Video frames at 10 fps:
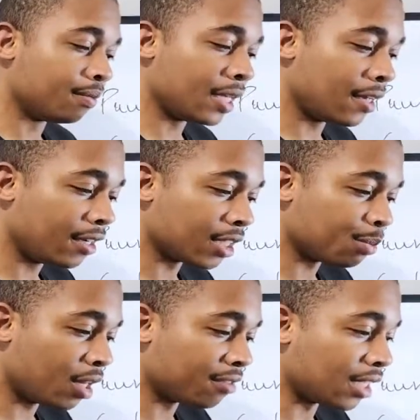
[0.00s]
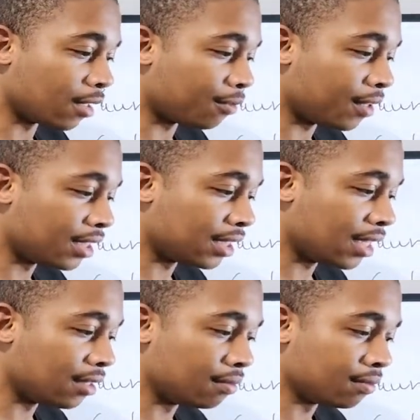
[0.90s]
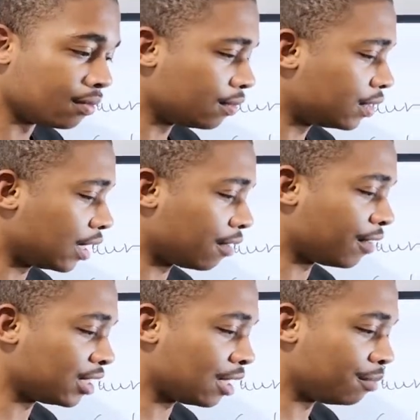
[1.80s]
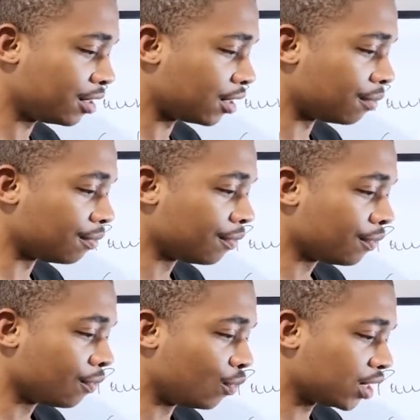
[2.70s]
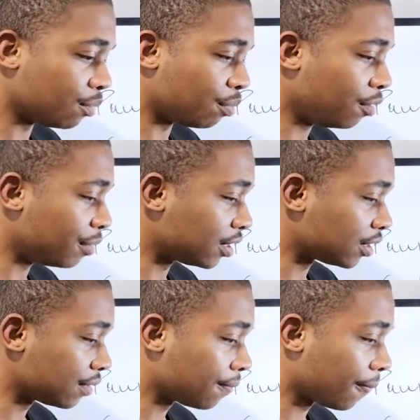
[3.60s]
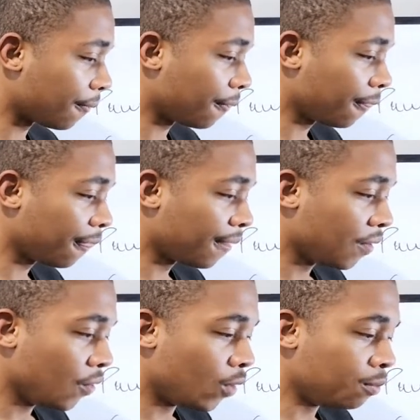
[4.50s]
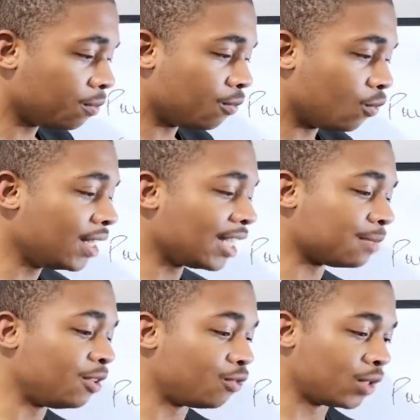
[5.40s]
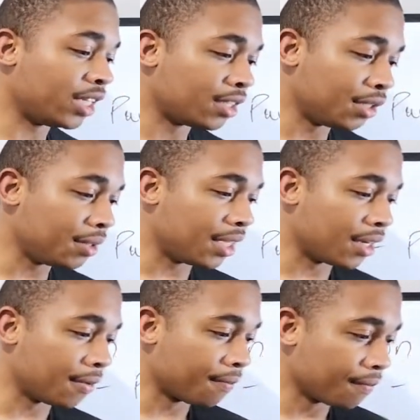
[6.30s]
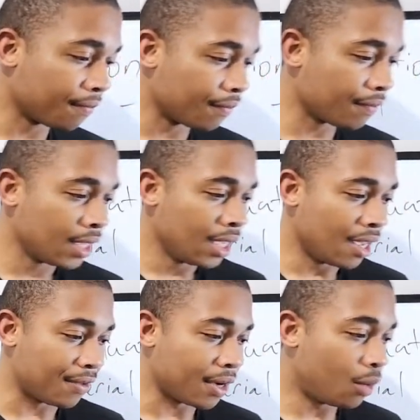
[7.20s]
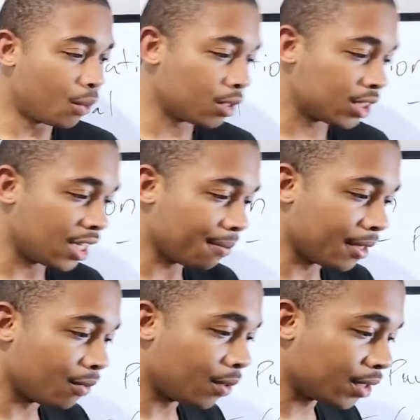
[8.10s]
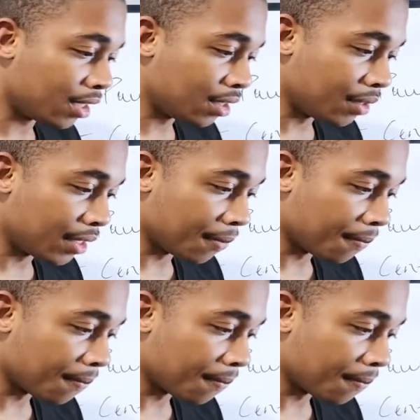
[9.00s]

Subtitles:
Garry Kasparov sacrifice that bishop? What's the purpose? What next move would y'all do here? If you're all world champion, what would y'all do here?